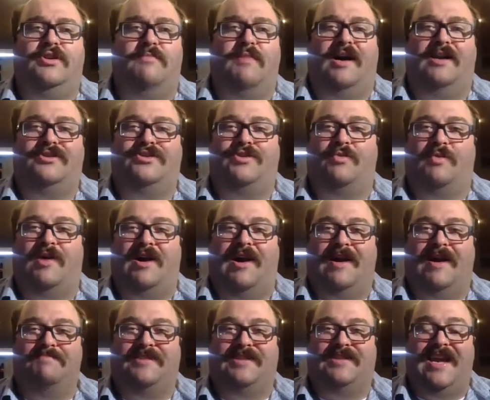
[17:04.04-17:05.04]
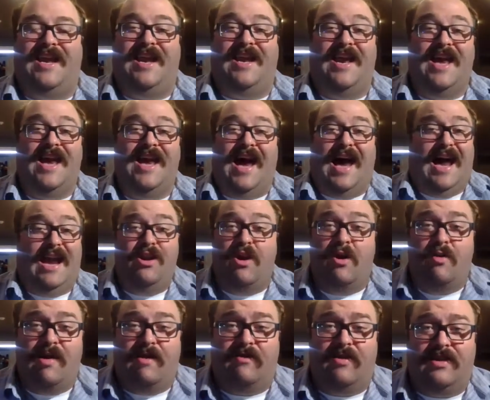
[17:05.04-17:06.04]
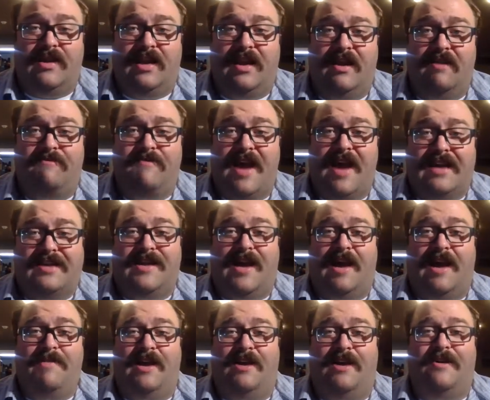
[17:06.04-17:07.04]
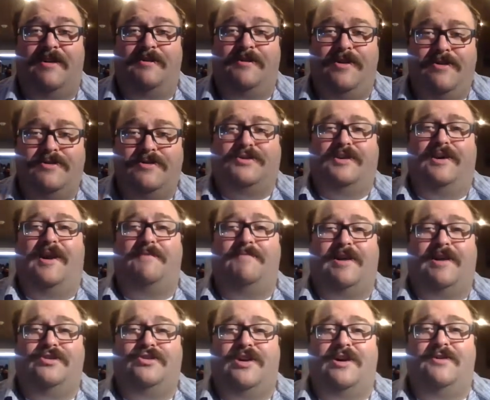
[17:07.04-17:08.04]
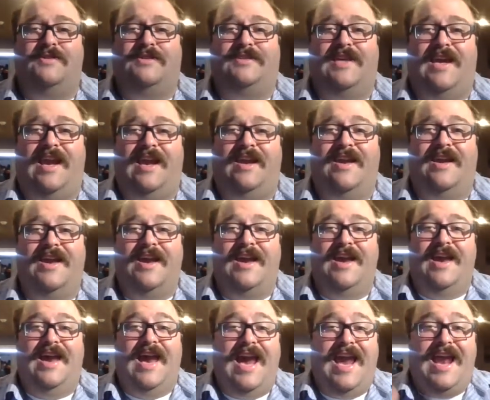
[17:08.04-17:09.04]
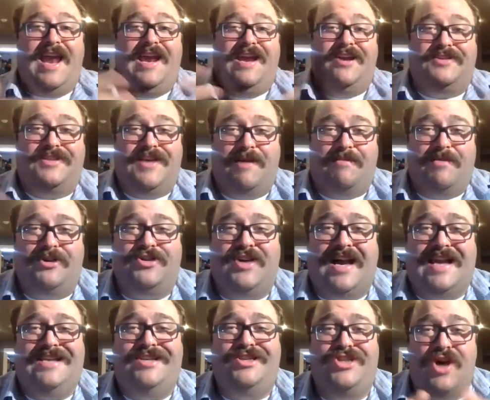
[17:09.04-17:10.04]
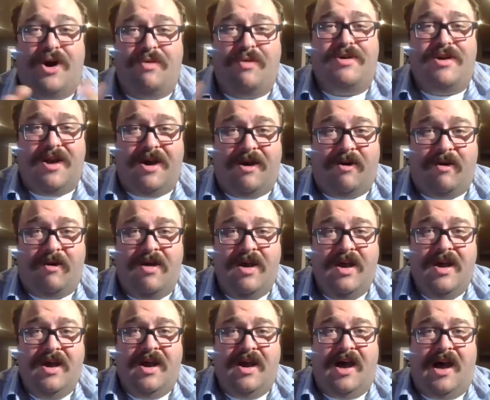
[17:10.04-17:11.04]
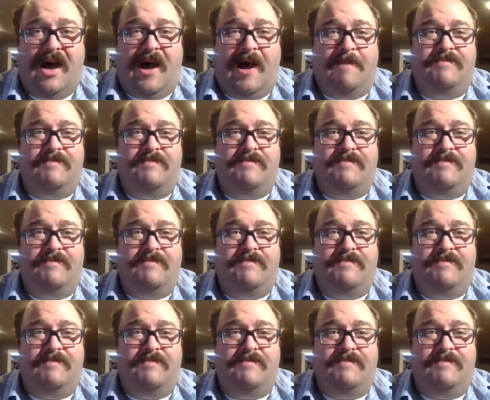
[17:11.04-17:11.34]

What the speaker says: much to where I'm saying I know everything. In fact, I'm here usually on my show saying, hey, here's how much I don't know. I'm